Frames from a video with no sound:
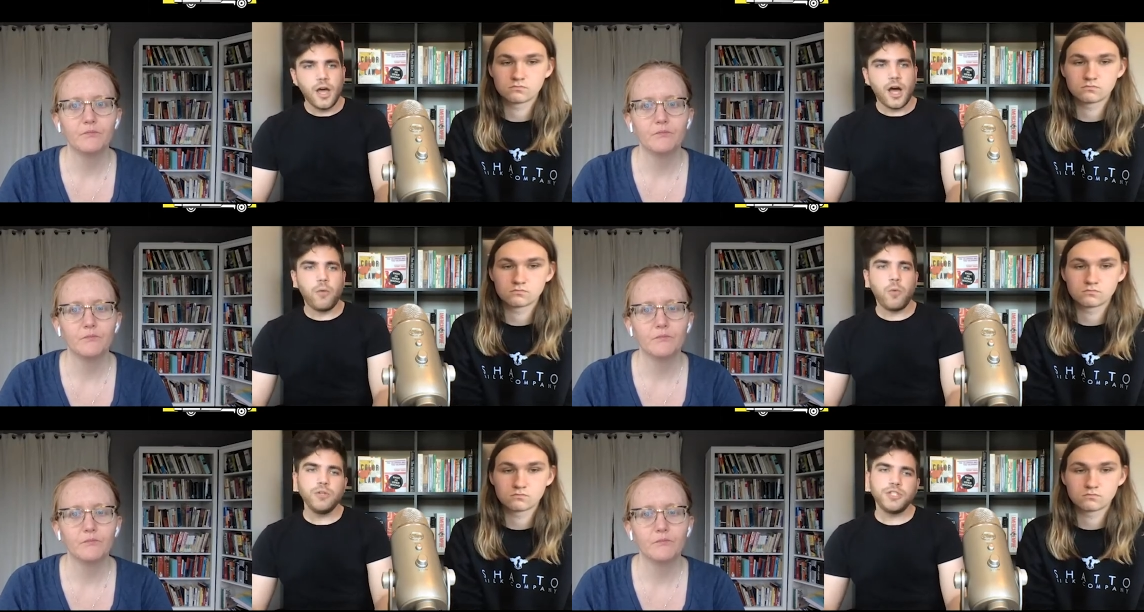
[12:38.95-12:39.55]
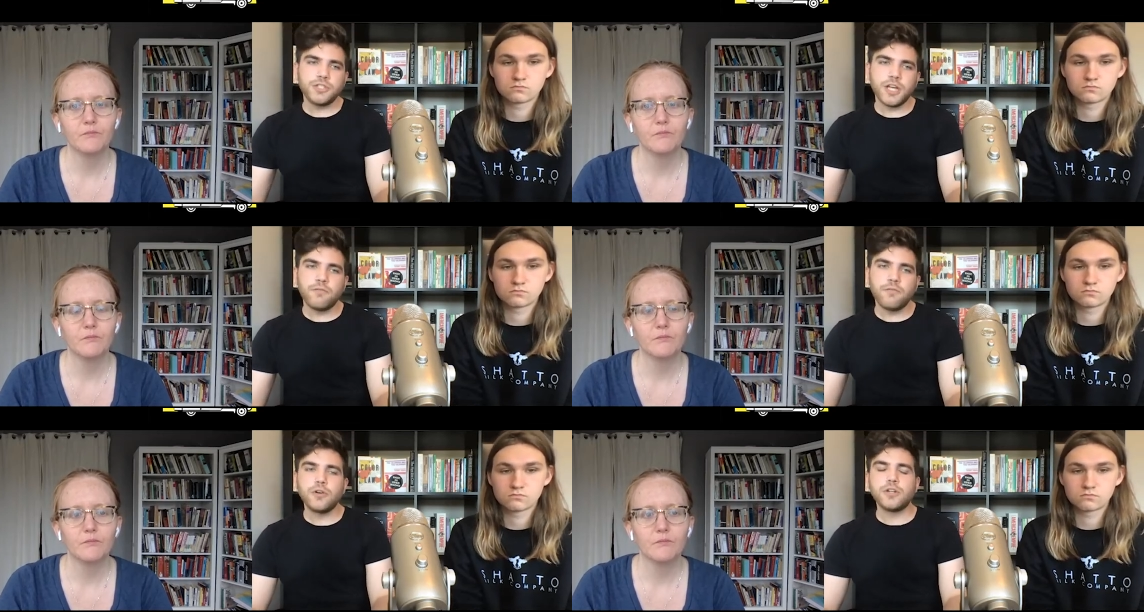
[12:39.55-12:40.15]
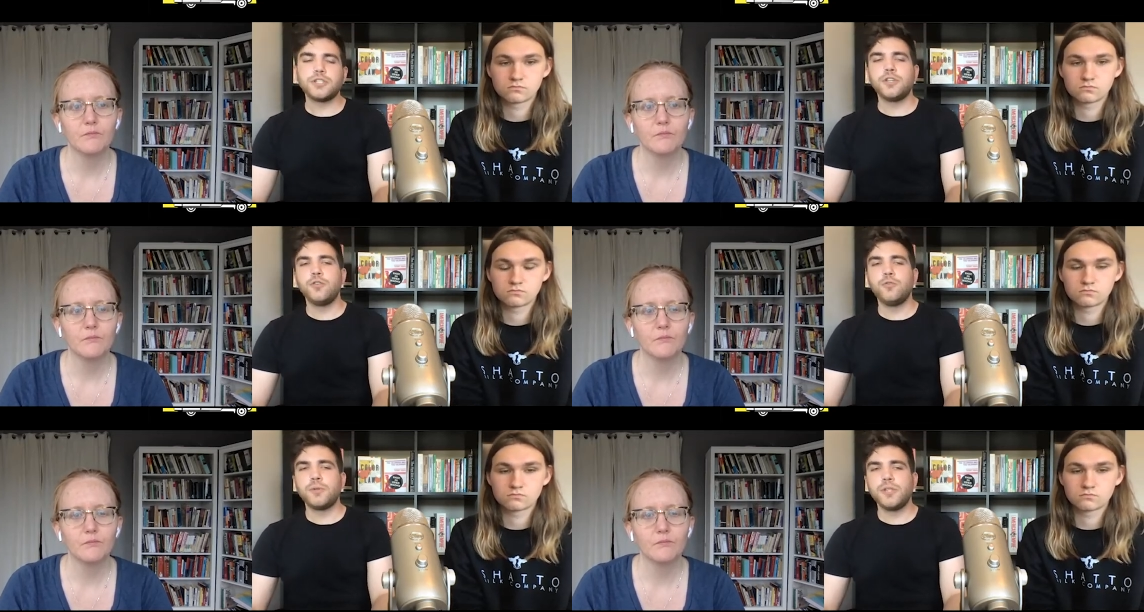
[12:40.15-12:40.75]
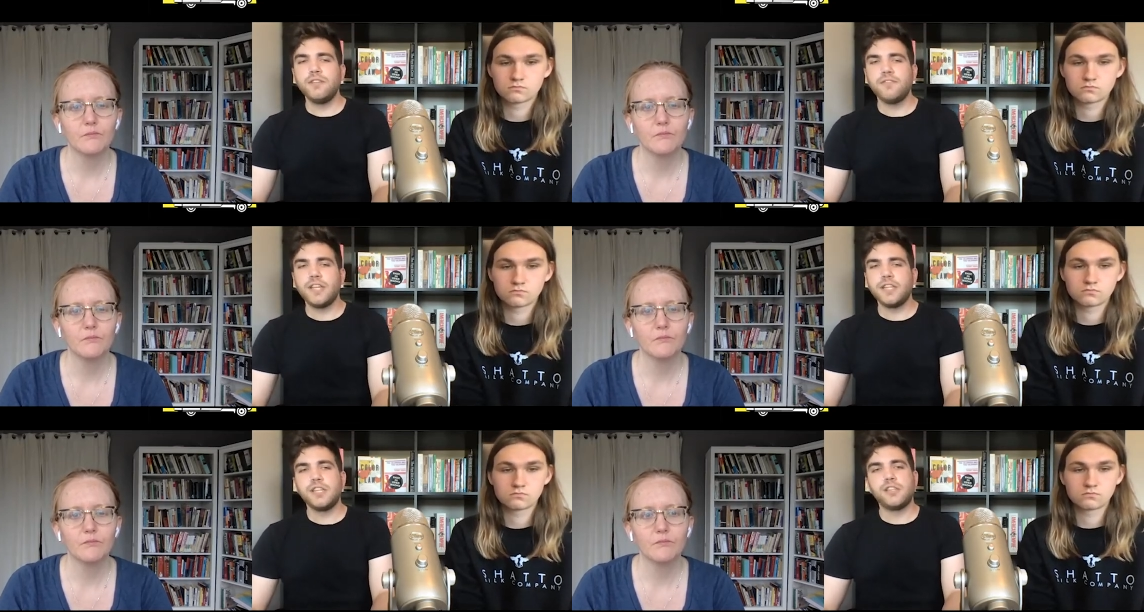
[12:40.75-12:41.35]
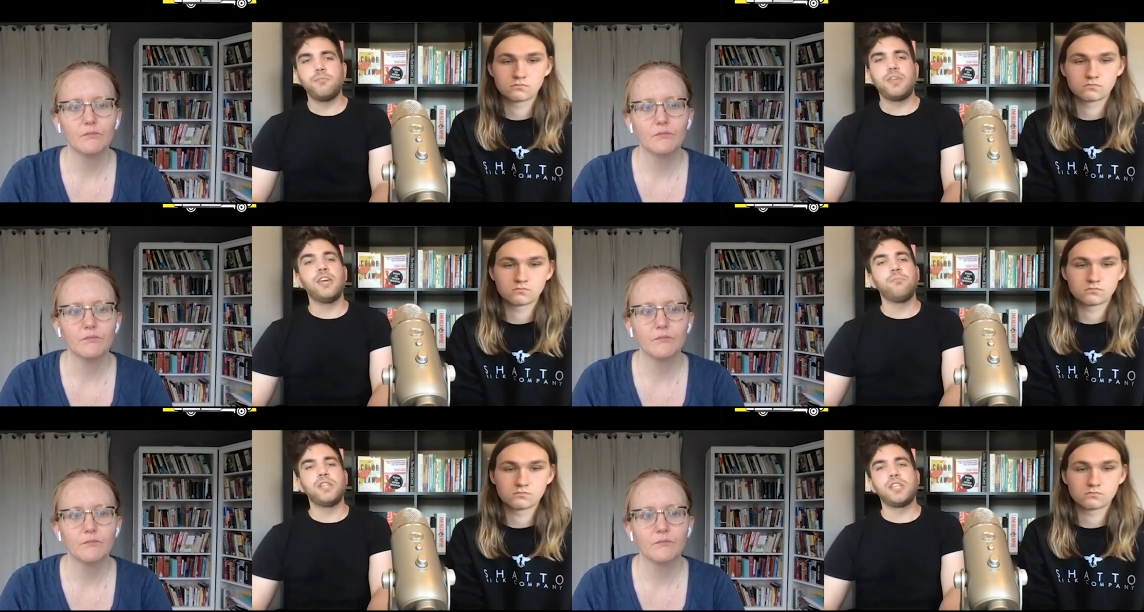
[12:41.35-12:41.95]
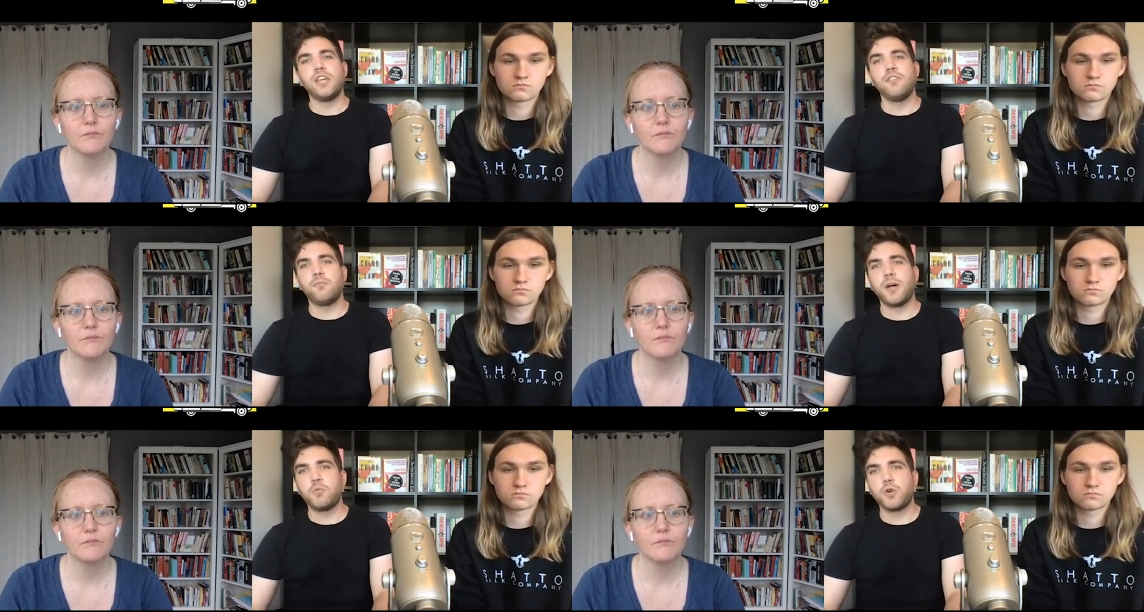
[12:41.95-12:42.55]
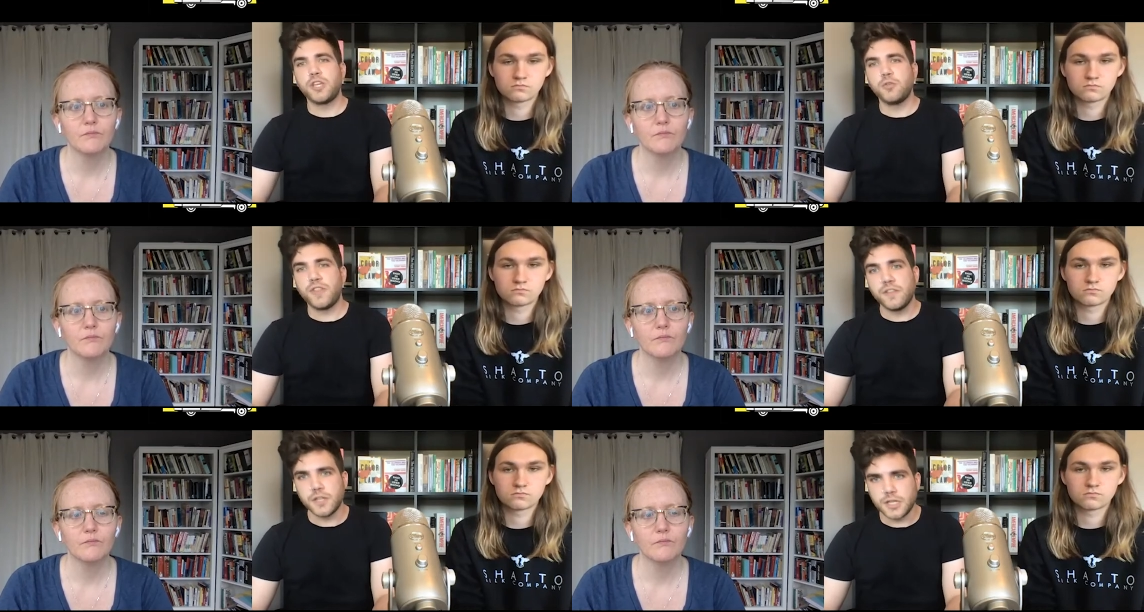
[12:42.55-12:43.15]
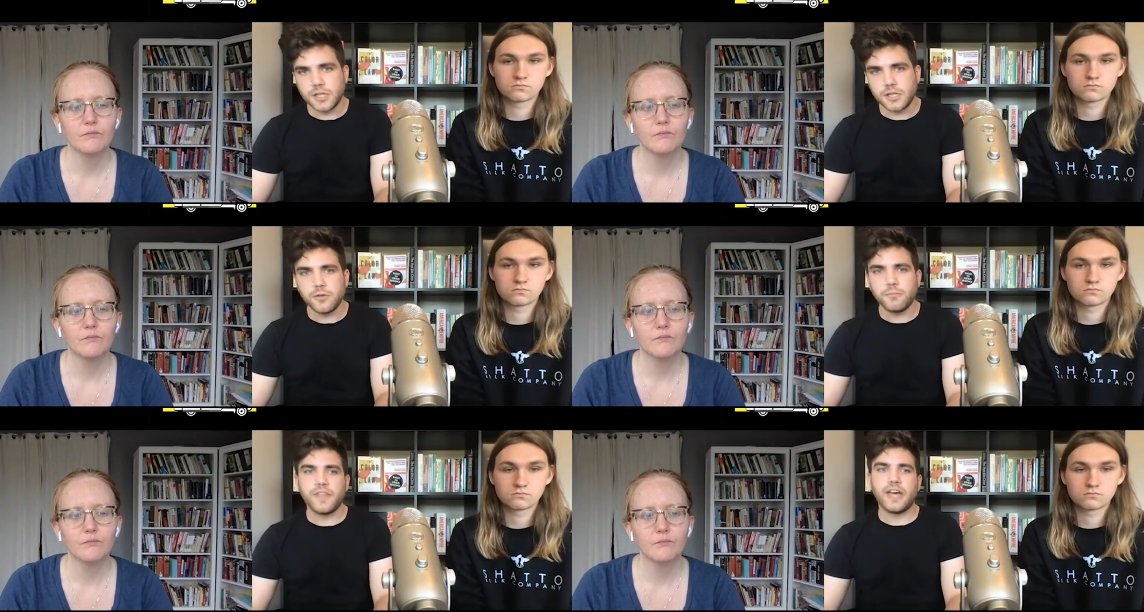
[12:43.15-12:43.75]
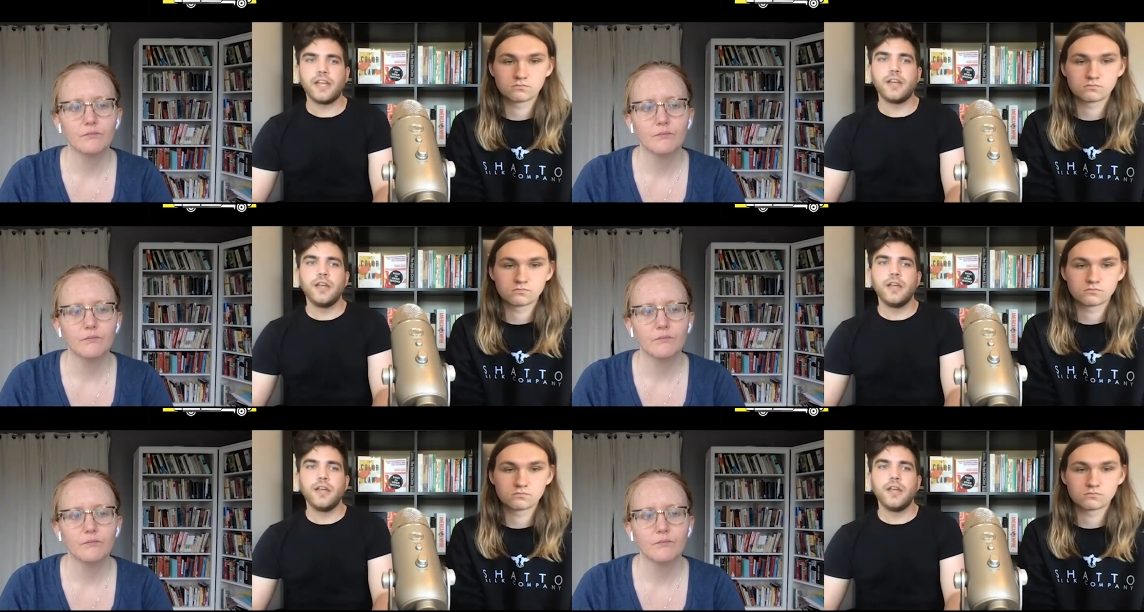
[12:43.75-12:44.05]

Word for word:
Speaker 1: uh, what would you tell voters who believe that the system can't be saved by working within the system? That